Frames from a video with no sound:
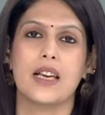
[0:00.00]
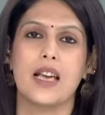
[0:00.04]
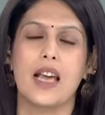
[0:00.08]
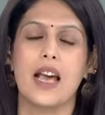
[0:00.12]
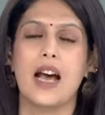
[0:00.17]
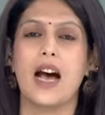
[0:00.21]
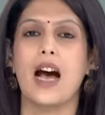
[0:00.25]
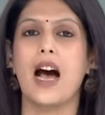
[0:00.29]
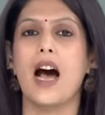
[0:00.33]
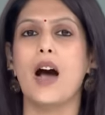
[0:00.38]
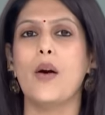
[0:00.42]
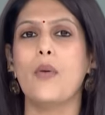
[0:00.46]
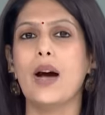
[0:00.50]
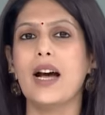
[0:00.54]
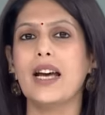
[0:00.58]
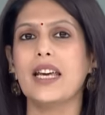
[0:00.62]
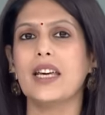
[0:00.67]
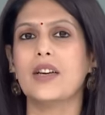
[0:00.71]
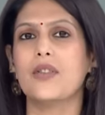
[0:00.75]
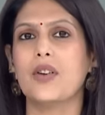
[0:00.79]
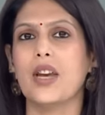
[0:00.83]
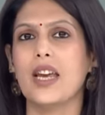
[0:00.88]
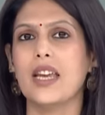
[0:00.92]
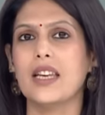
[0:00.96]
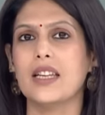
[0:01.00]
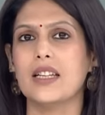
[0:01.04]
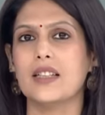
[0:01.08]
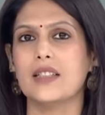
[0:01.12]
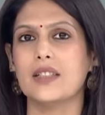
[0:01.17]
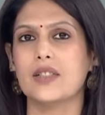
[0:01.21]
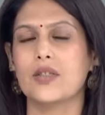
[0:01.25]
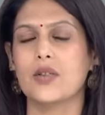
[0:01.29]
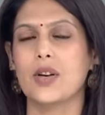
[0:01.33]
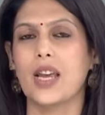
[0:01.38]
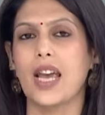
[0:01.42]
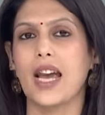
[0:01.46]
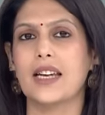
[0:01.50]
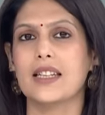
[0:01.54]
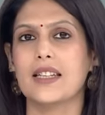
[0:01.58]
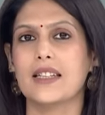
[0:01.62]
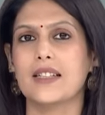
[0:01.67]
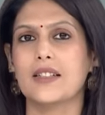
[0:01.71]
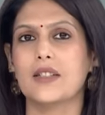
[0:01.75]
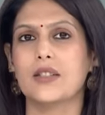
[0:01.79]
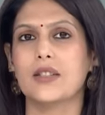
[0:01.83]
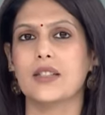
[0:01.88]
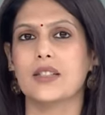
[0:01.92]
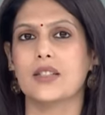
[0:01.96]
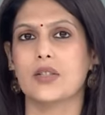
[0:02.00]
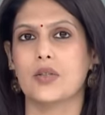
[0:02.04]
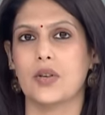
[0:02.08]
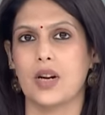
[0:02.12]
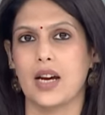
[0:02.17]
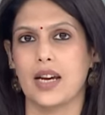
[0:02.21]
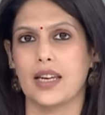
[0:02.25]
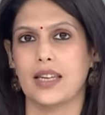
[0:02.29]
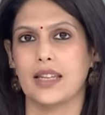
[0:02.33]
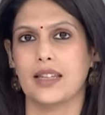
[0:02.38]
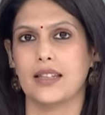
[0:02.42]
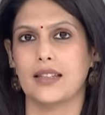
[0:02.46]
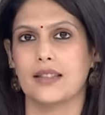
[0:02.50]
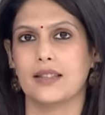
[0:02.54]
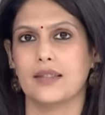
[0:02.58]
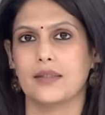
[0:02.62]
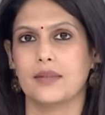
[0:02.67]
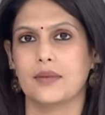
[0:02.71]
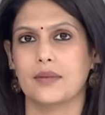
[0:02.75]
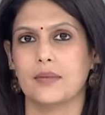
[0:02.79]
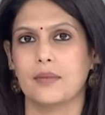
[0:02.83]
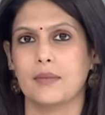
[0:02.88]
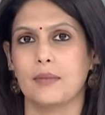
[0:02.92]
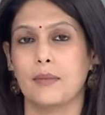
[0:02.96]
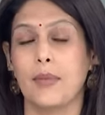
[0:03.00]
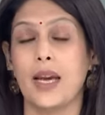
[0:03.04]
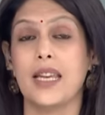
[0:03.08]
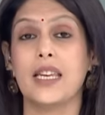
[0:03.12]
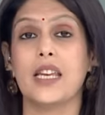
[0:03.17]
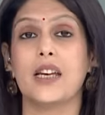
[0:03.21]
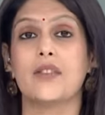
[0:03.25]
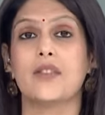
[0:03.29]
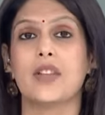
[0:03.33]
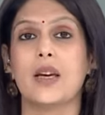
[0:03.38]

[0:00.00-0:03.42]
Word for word: How are Iranians reacting to the strike? Many of